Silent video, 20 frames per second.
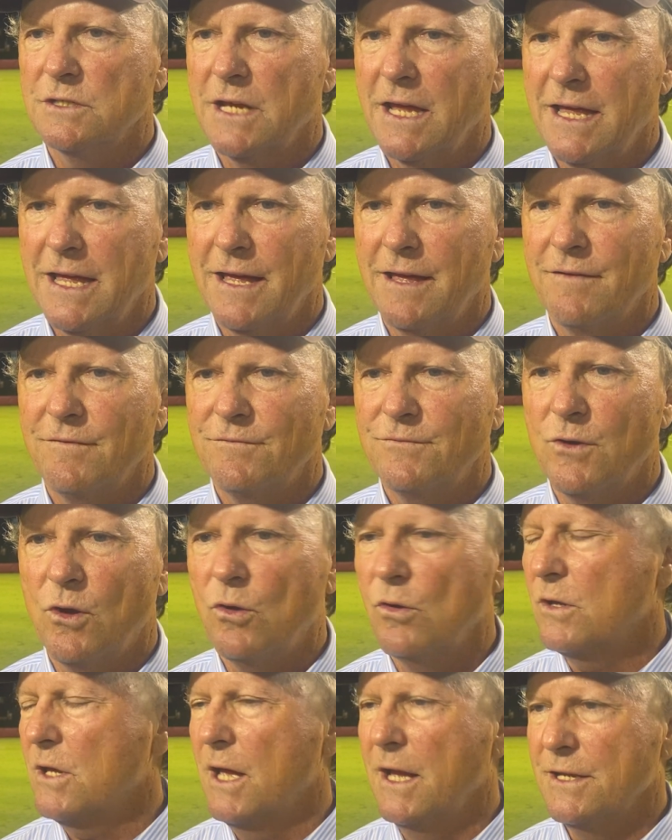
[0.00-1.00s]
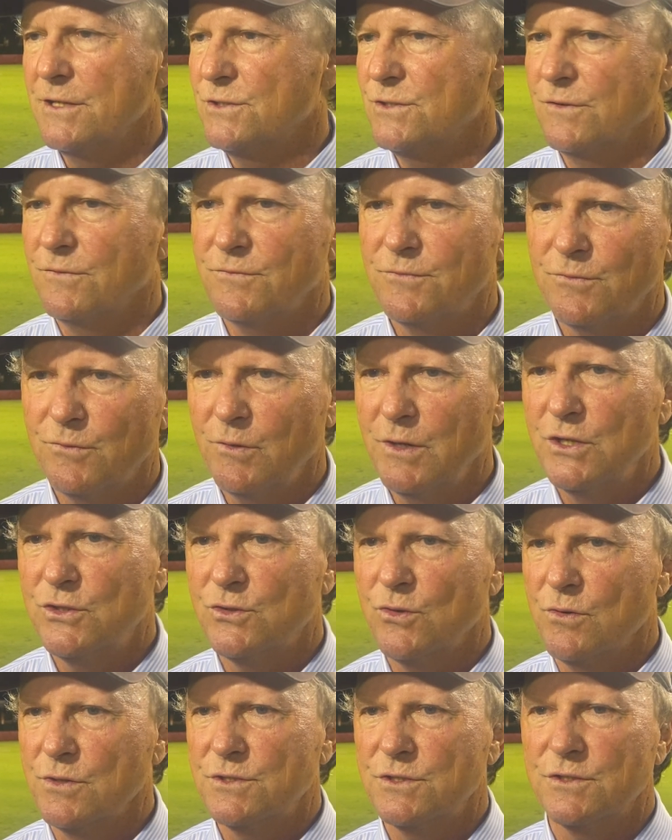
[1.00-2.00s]
to have all kinds of
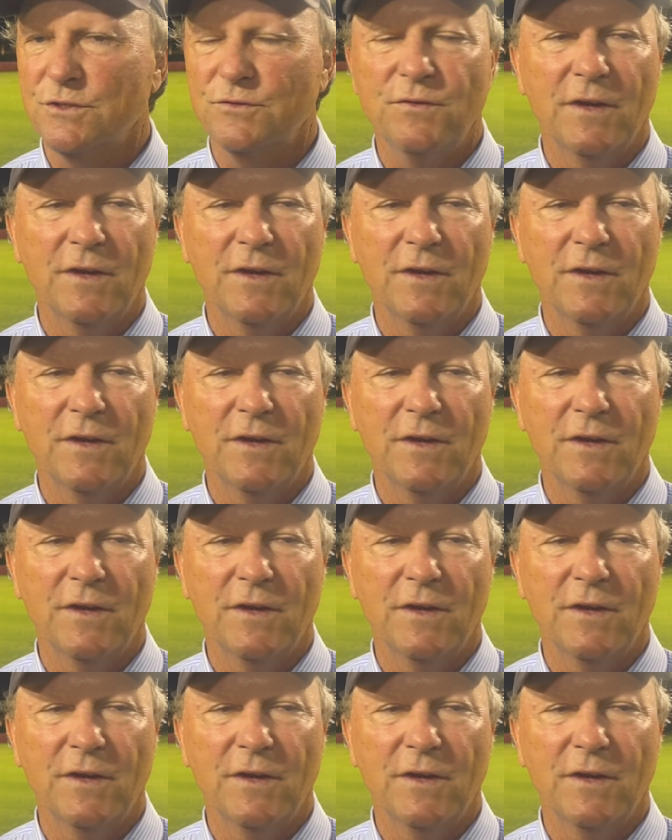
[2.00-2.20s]
resources